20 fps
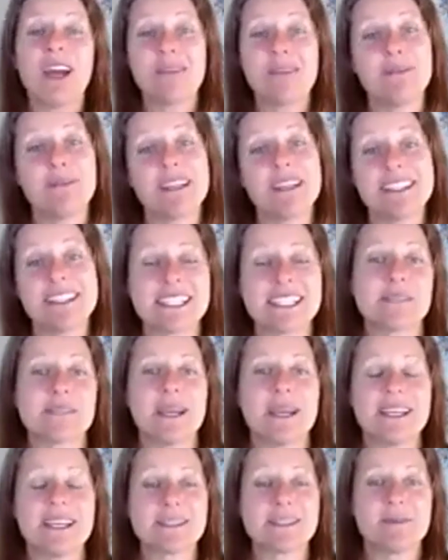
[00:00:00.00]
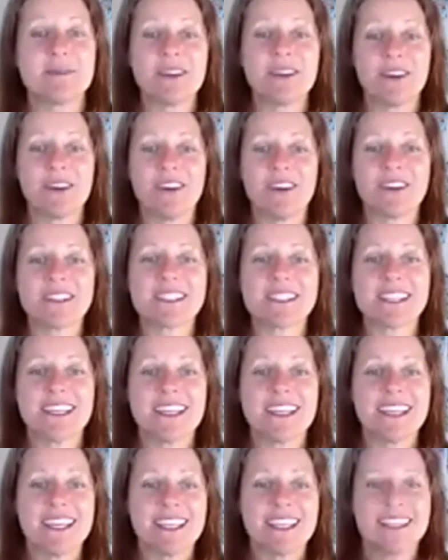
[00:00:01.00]
them into this space, because
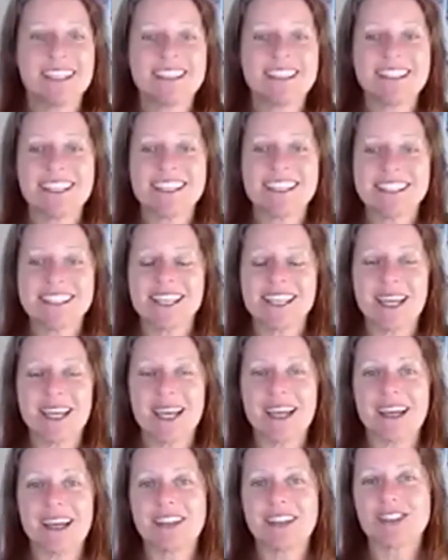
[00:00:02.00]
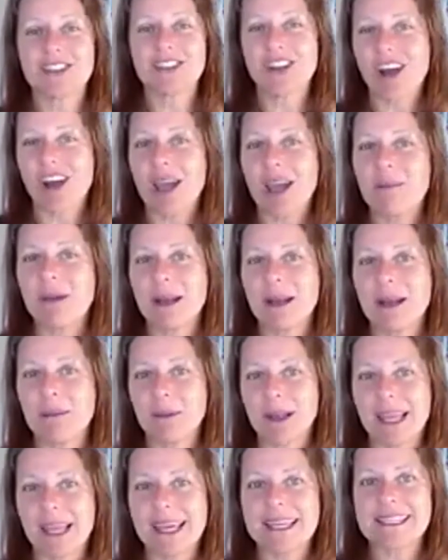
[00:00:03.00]
this is a time and a
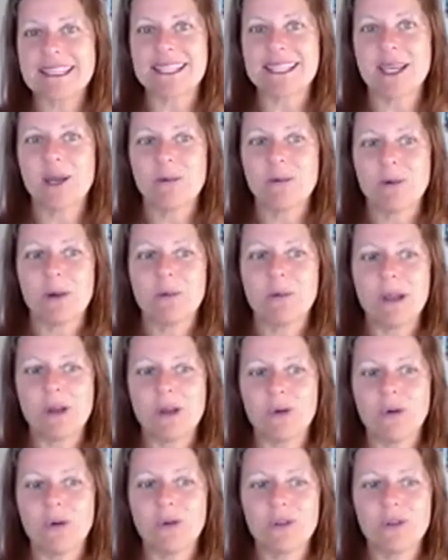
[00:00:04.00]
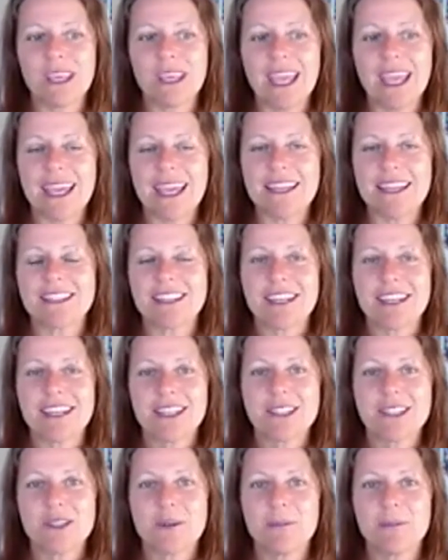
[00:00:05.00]
place where we all get
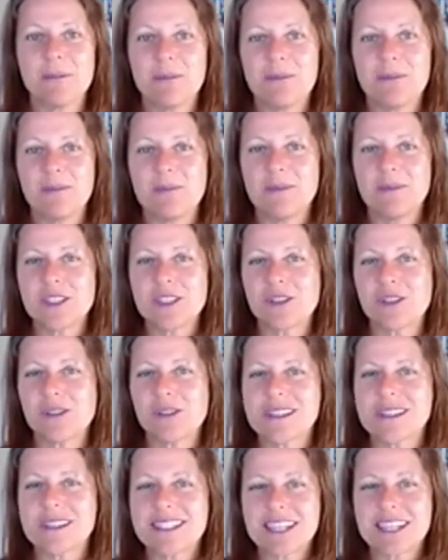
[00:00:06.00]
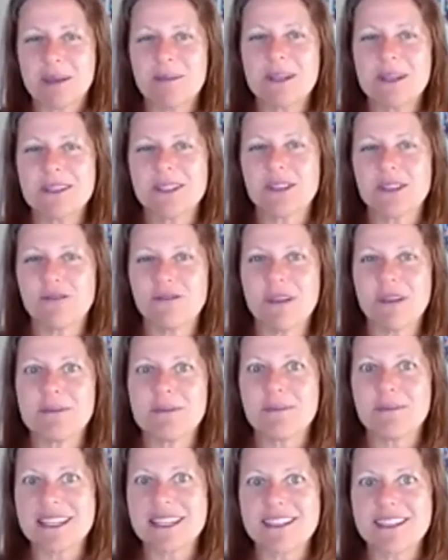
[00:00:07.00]
to step into the
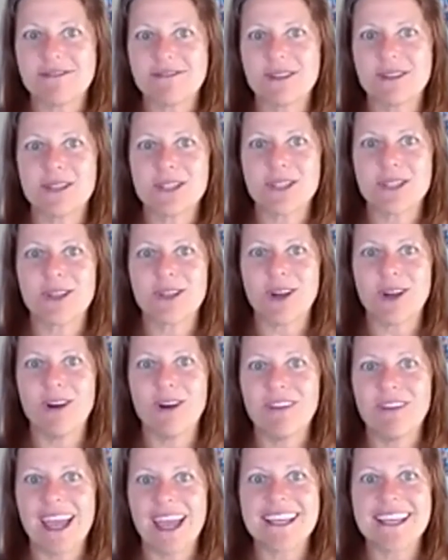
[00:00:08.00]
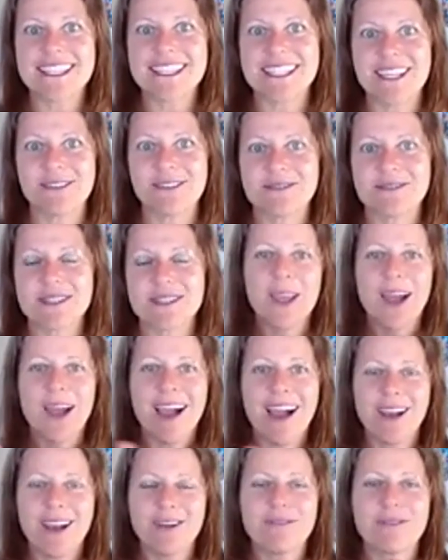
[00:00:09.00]
best version of ourselves.
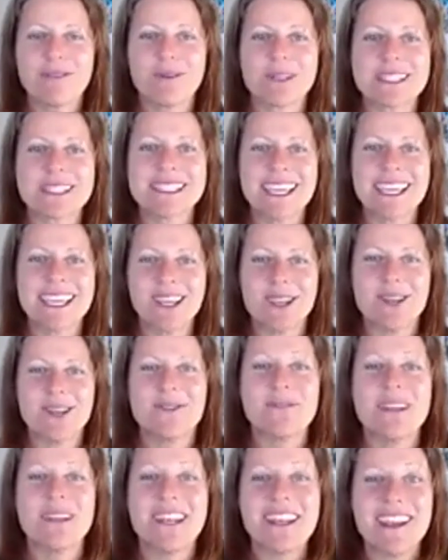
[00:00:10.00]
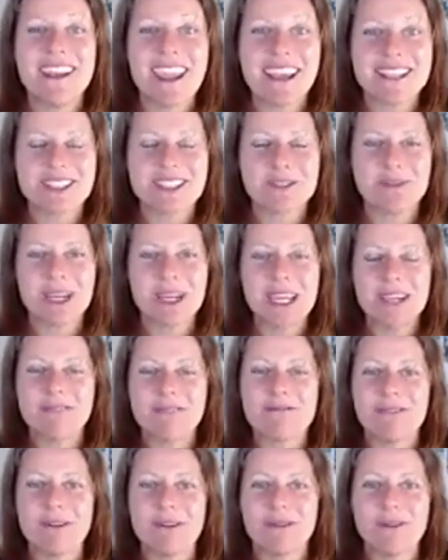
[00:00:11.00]
I look forward to seeing you next week
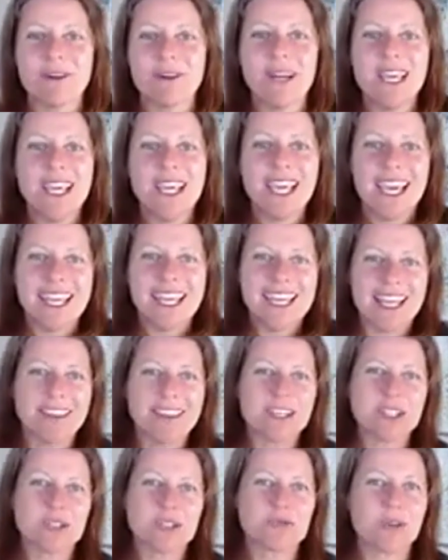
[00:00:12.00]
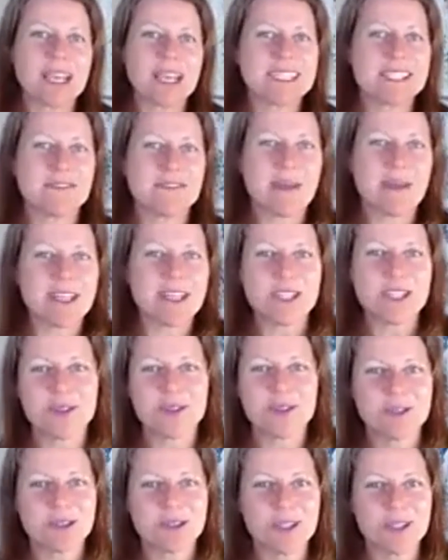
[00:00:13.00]
for another
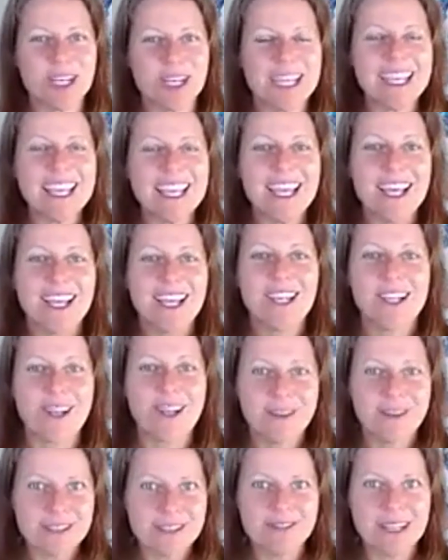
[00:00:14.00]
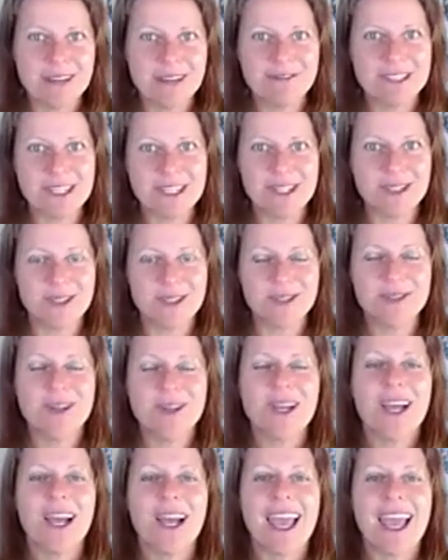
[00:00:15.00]
transformational journey. Loads of love to you,
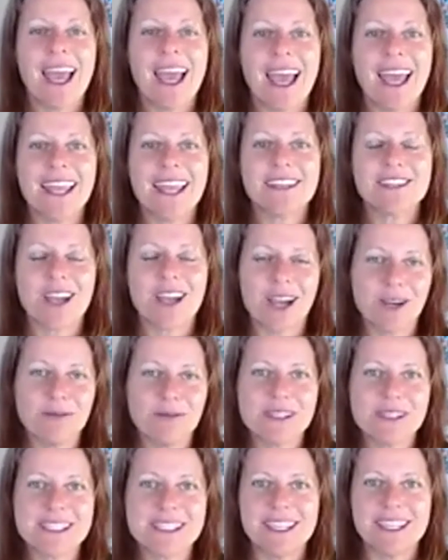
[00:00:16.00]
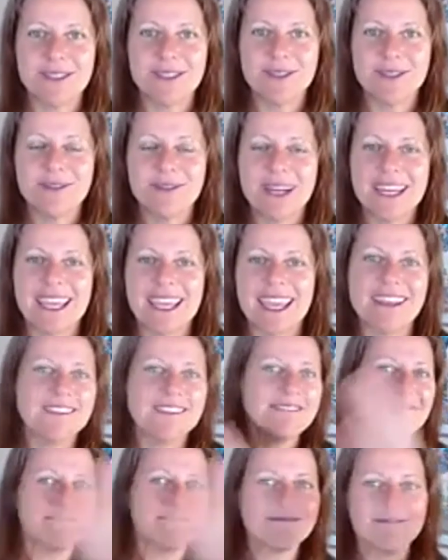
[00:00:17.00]
and I will see you
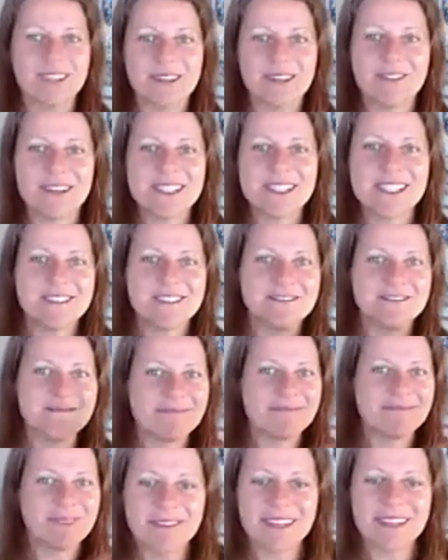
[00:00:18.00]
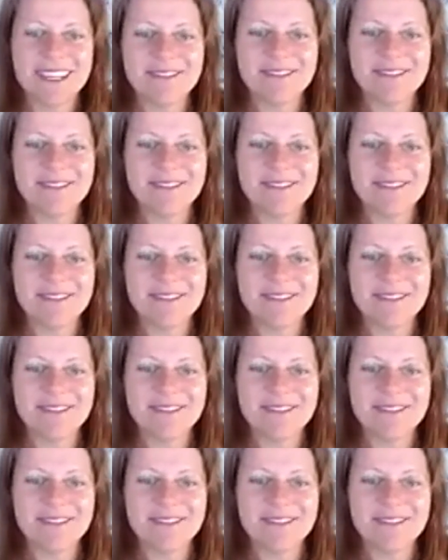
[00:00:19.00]
again very, very soon. Bye for now.